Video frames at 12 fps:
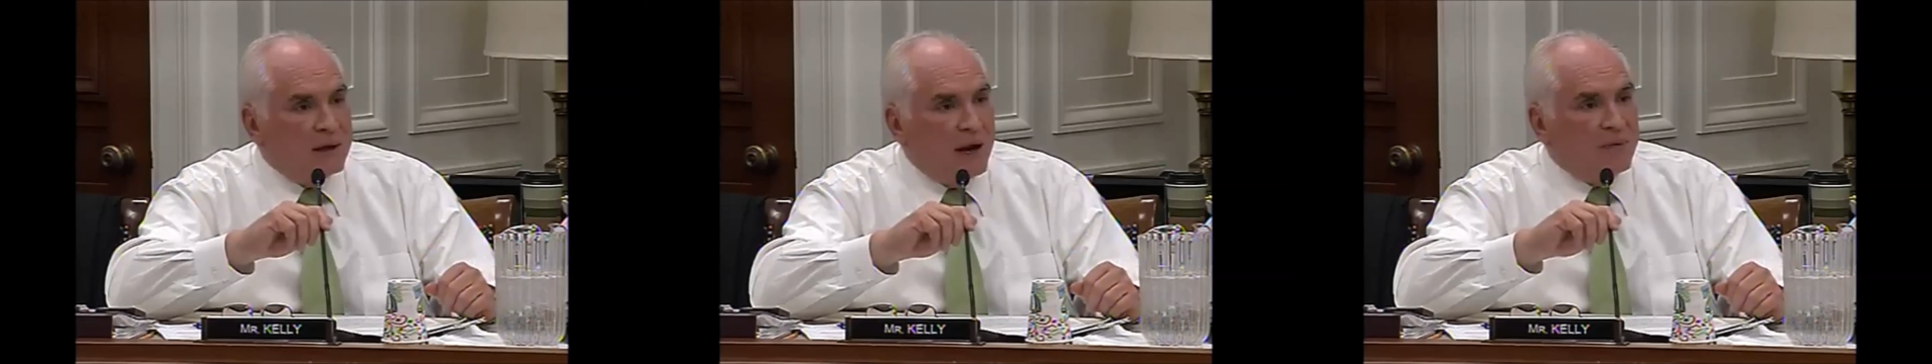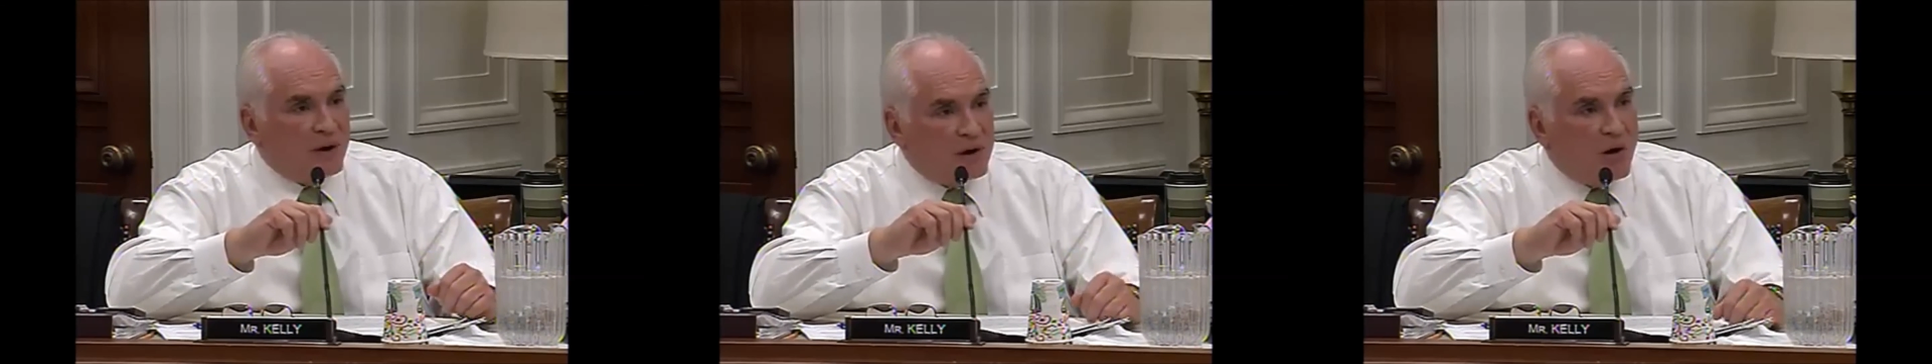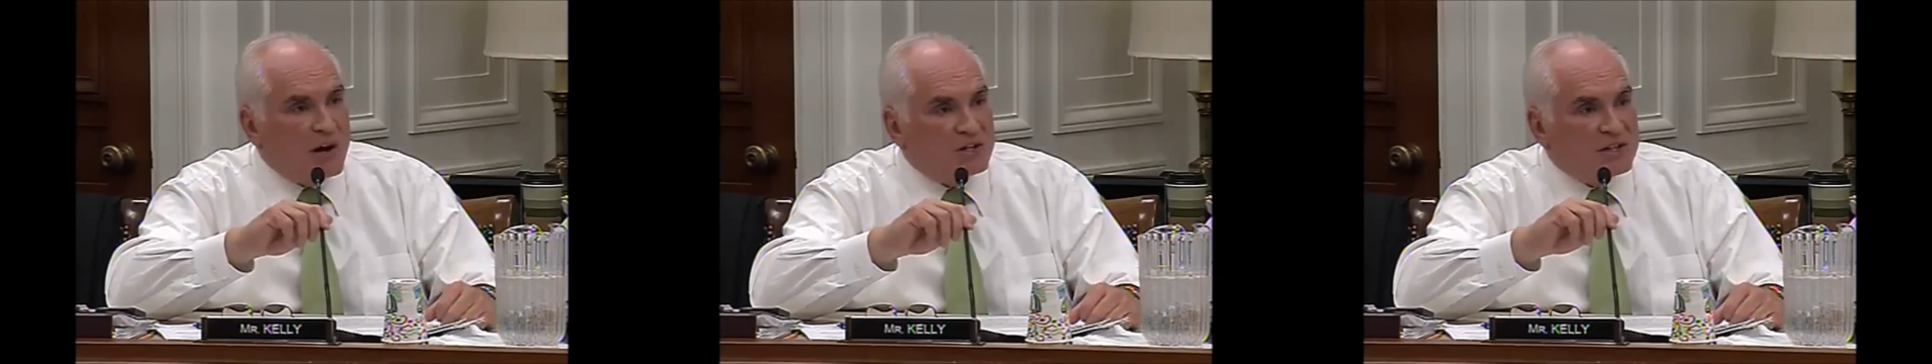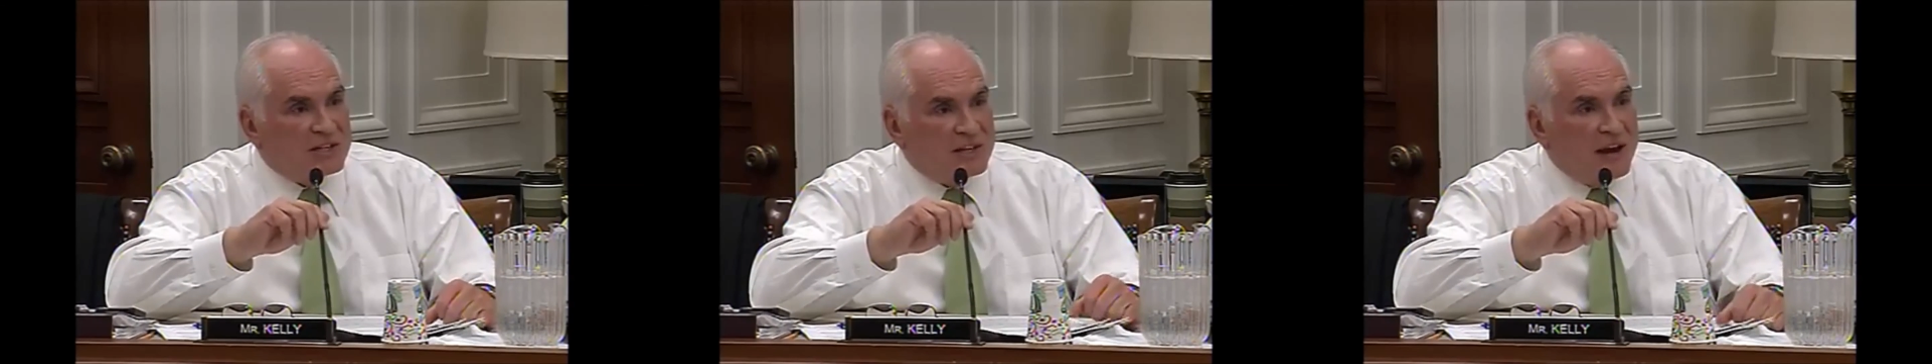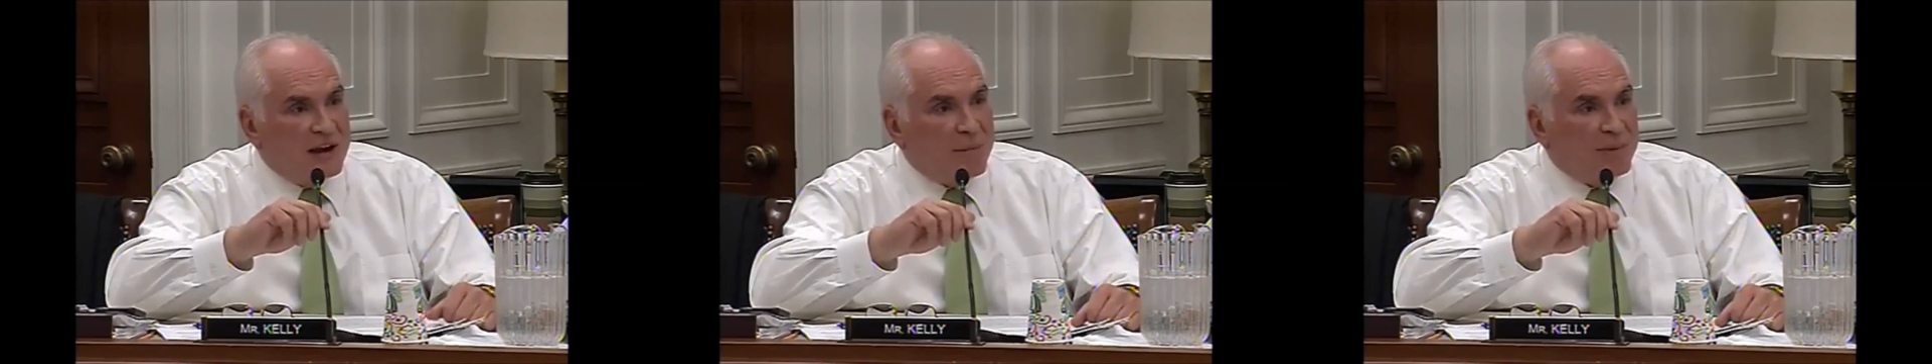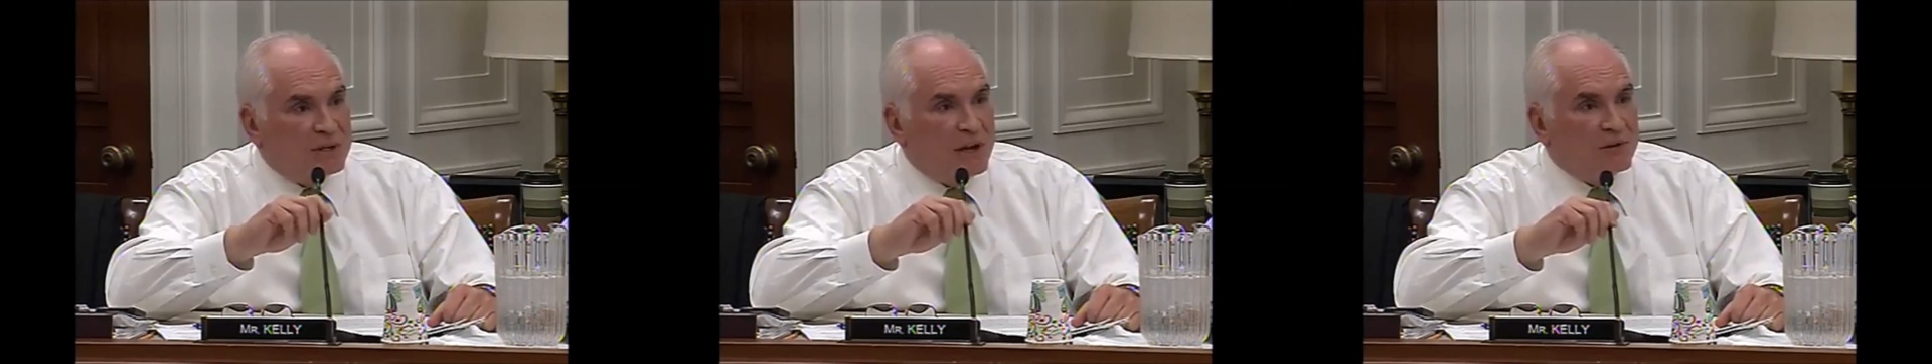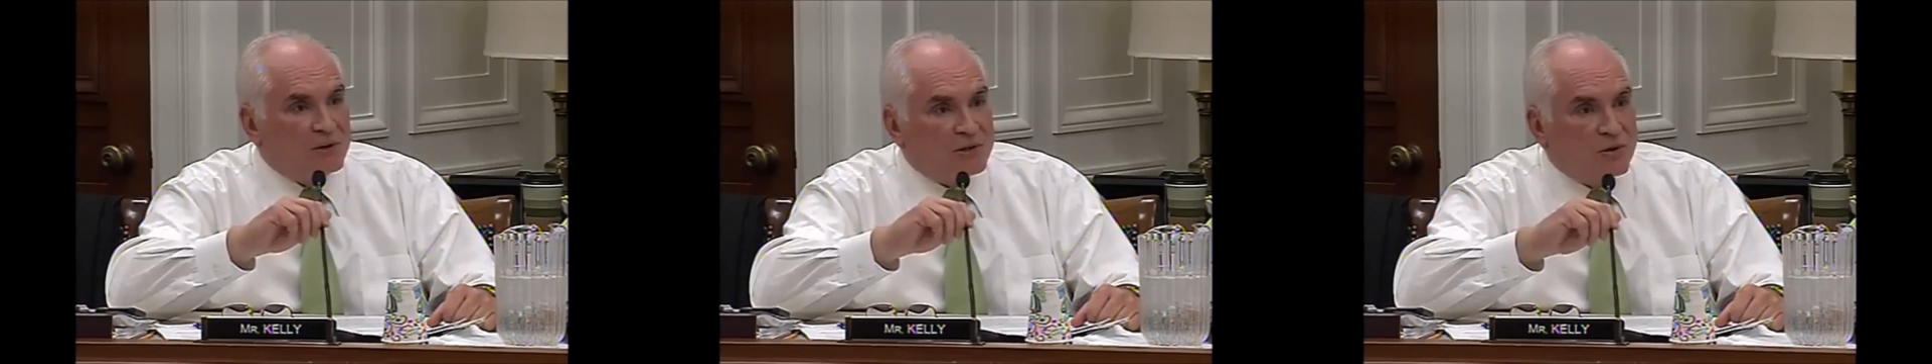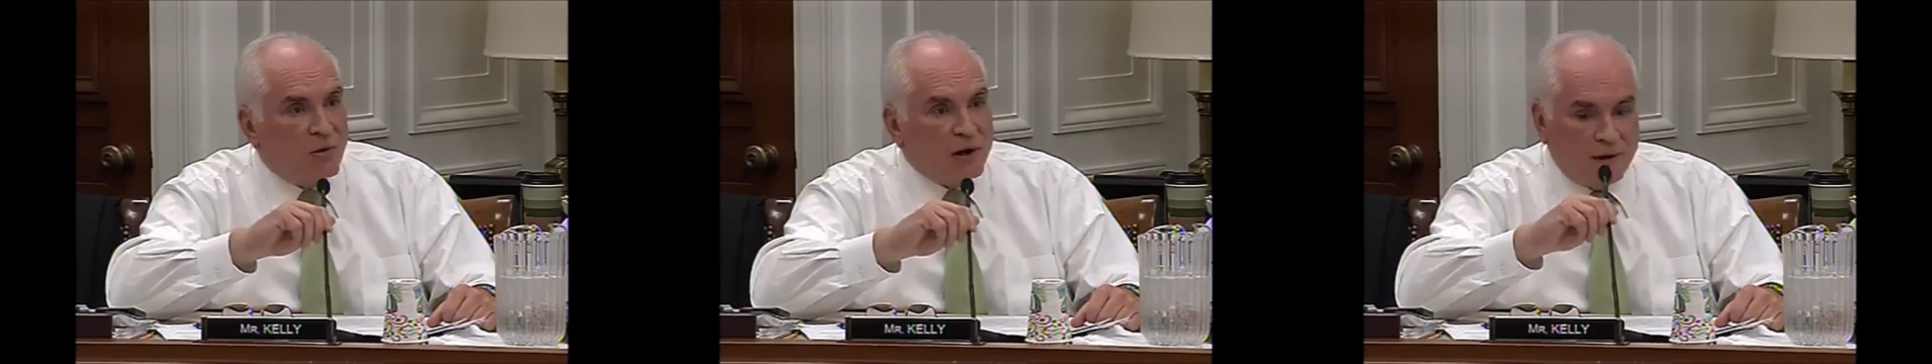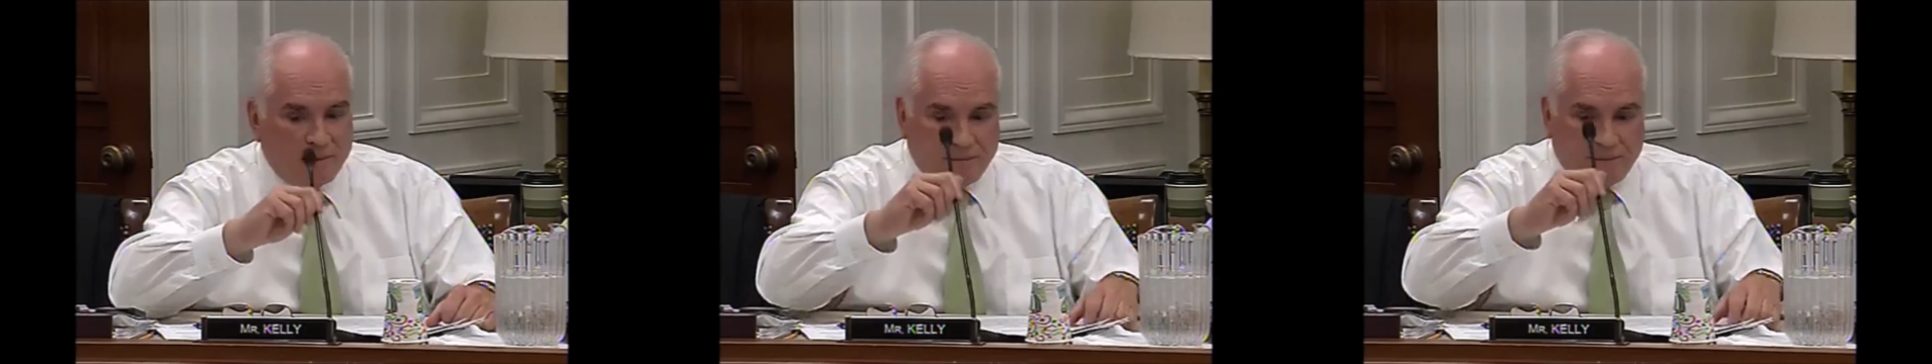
and the courage to stand up and tell your story.